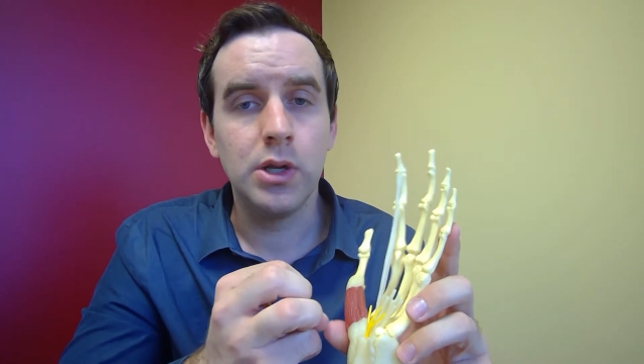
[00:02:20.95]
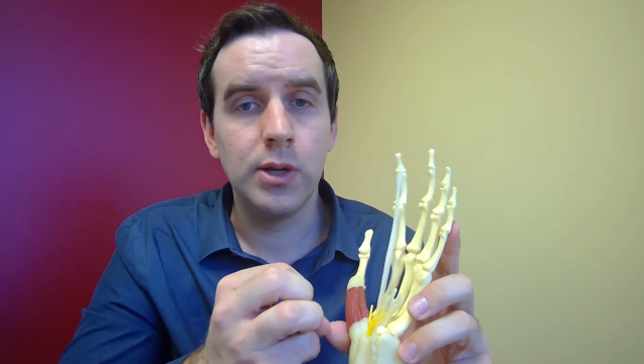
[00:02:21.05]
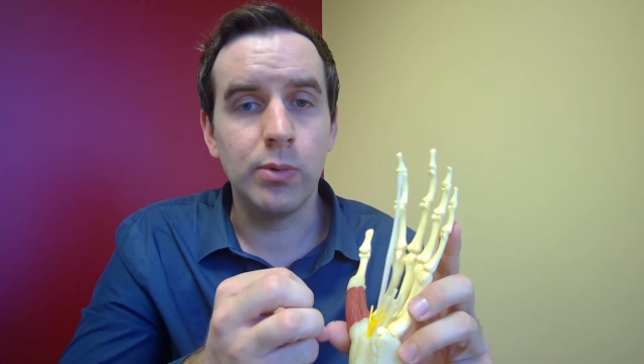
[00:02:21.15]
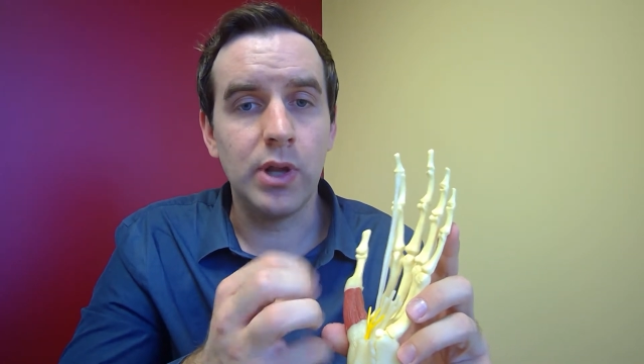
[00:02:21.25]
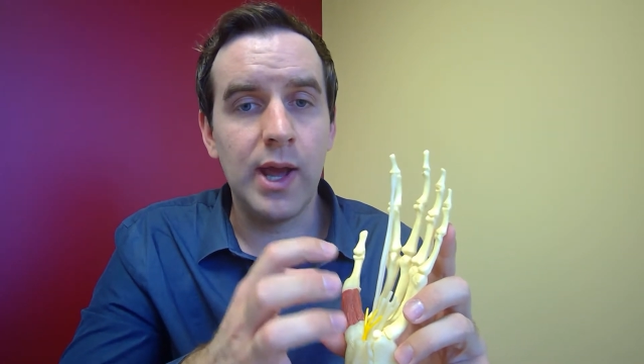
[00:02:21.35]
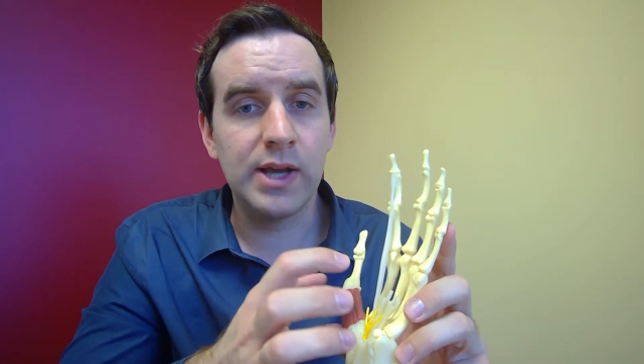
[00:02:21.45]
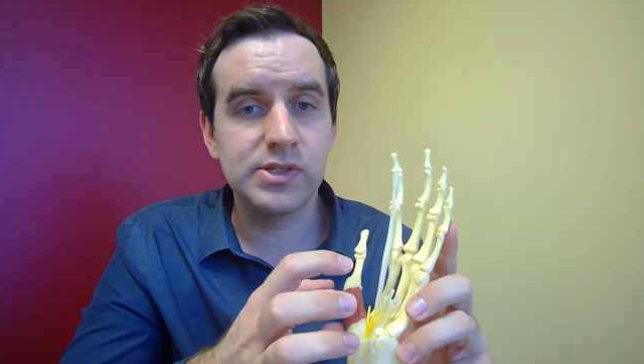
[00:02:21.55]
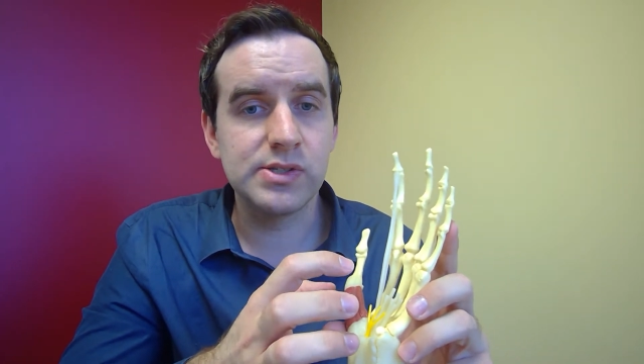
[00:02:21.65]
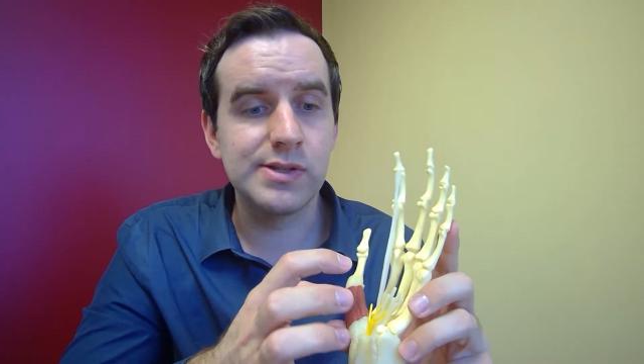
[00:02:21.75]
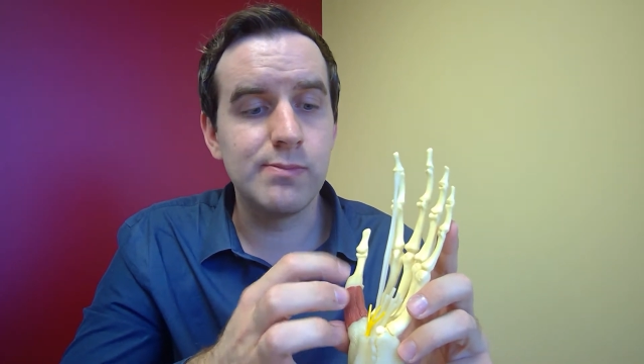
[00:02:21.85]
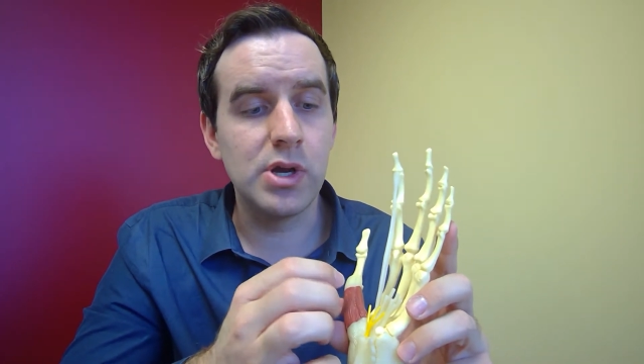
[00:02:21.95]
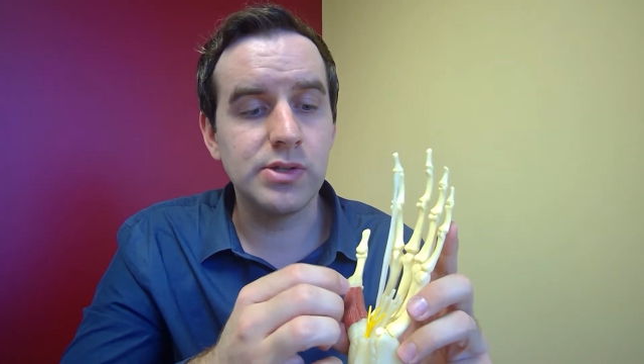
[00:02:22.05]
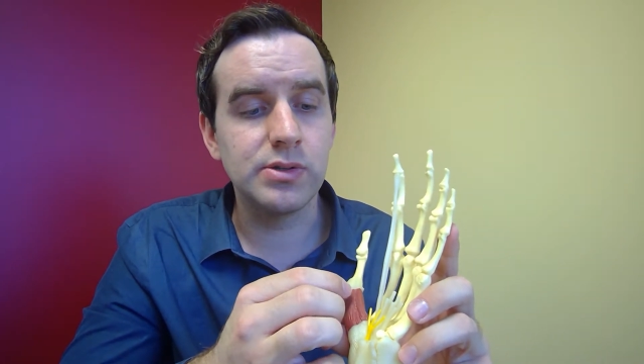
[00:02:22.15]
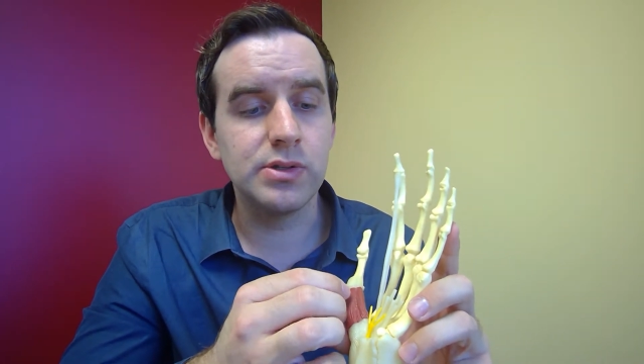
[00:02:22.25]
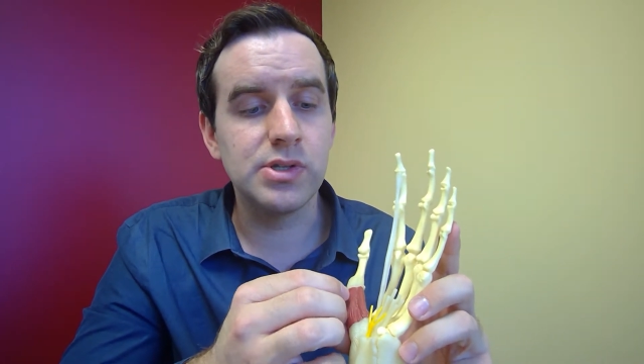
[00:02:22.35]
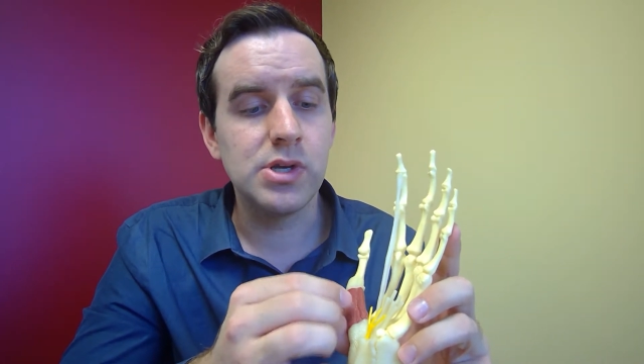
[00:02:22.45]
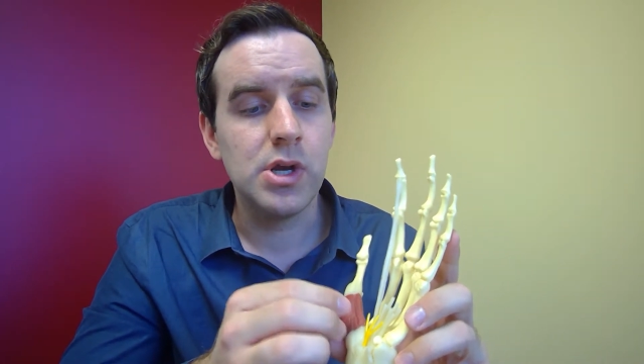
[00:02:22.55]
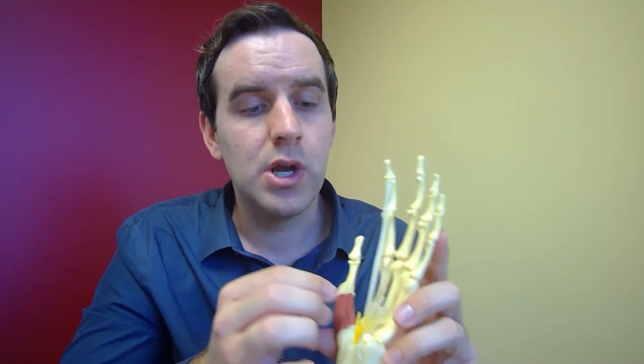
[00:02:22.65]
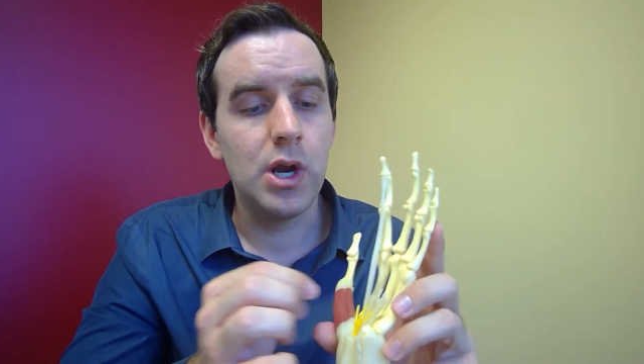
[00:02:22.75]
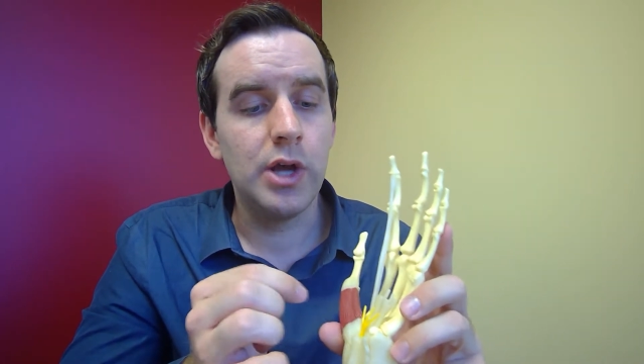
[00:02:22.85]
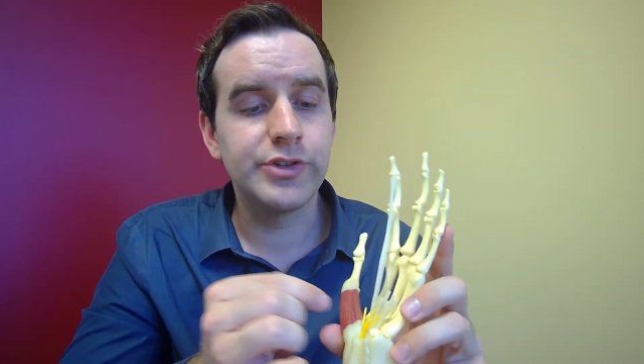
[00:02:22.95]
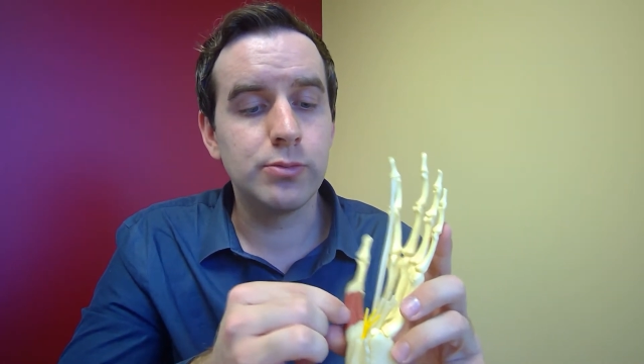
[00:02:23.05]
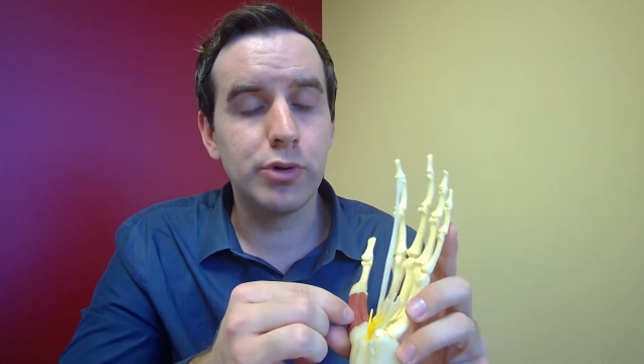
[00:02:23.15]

It relaxes the muscles and also